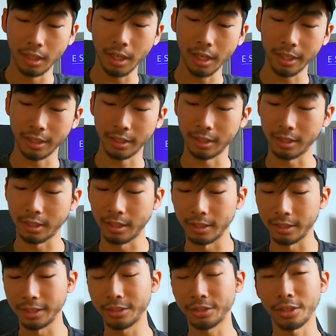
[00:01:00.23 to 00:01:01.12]
All
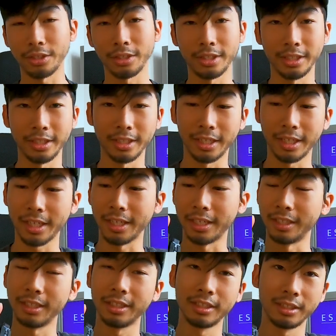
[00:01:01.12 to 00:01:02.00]
right, these are the,
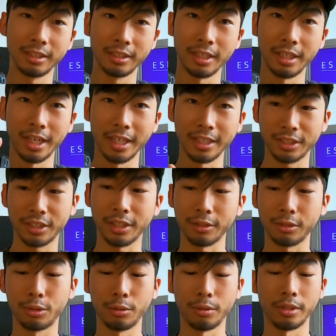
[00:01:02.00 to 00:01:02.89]
again,
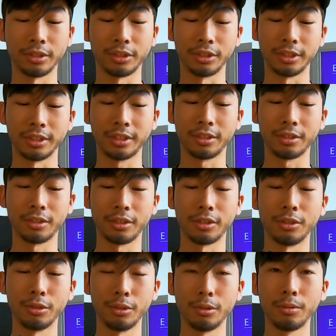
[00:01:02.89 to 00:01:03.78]
SL-200s. These are the
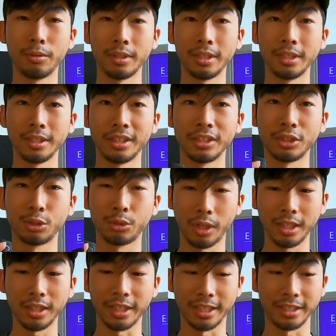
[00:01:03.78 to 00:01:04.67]
new
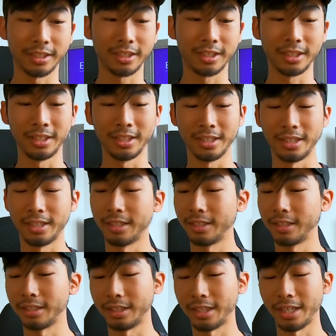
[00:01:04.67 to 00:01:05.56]
Shredlights.
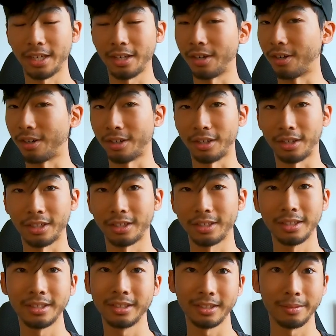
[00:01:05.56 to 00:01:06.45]
They are,
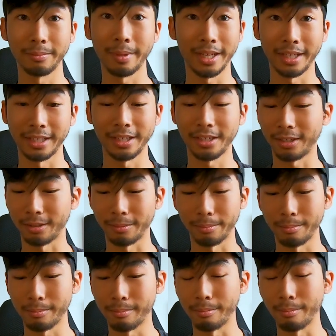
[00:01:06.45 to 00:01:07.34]
man, they
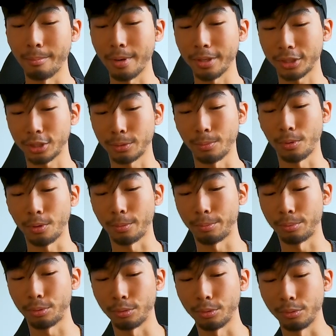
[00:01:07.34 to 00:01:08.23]
are much more
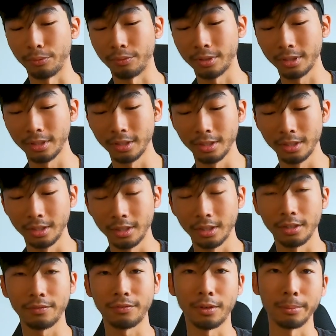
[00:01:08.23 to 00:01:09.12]
improved
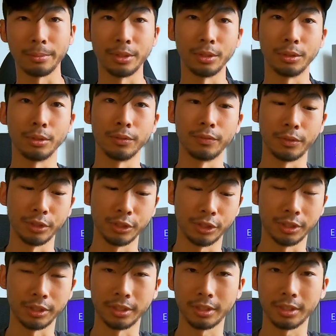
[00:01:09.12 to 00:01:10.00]
from the old
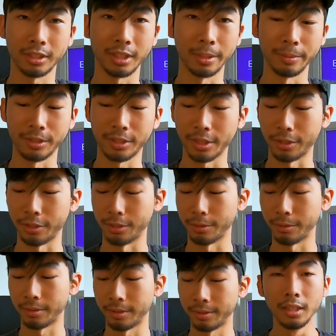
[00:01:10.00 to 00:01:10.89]
versions, let me tell
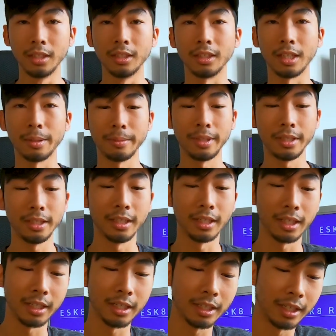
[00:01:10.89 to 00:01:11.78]
you. Let me,
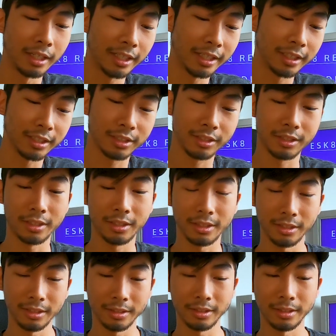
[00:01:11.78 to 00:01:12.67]
I
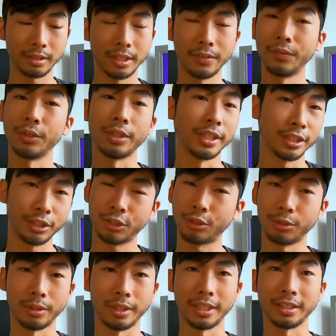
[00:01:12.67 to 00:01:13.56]
guess, give you a
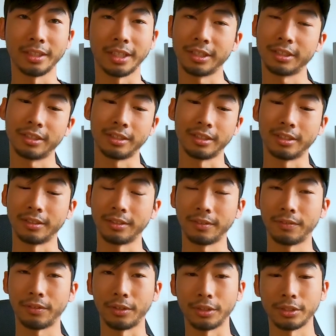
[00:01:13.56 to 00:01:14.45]
history
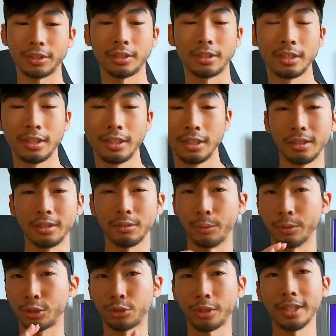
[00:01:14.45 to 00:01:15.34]
lesson first.
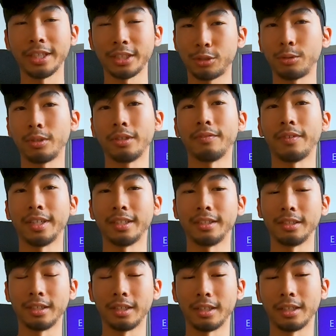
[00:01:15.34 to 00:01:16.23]
When Shredlights were
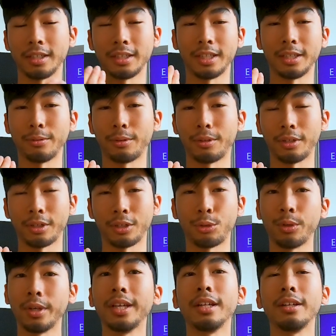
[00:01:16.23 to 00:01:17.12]
invented, they were
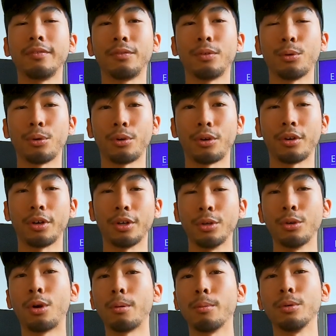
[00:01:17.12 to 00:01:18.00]
created for
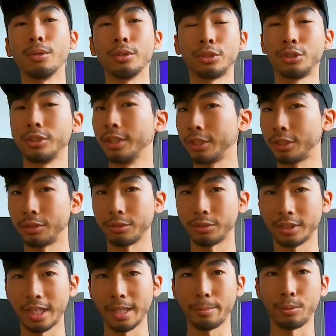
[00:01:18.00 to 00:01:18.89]
normal, traditional
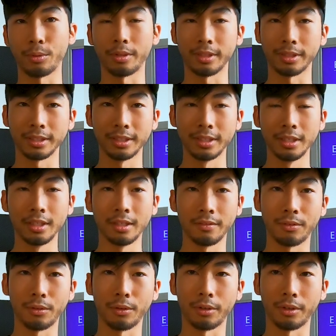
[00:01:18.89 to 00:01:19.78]
skateboarding,
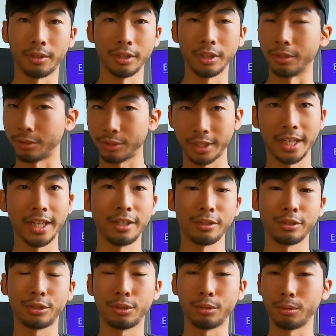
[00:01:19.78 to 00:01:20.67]
for, you know,
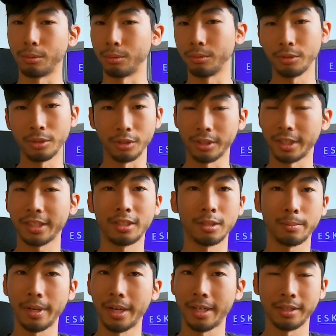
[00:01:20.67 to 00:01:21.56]
skaters to, you know, light
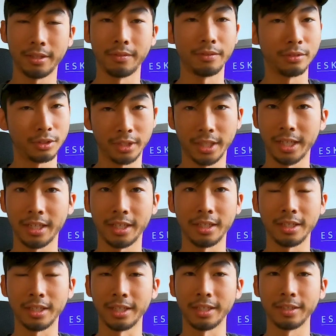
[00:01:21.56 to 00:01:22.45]
their path if they're skating
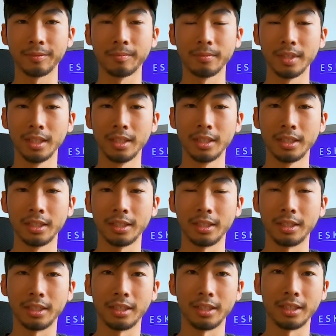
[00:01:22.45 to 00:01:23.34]
at night.
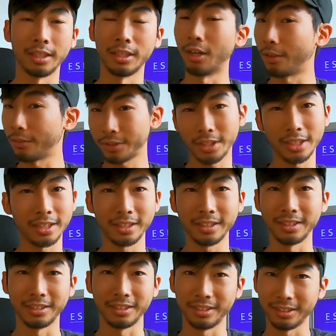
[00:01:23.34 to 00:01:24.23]
And all of a sudden,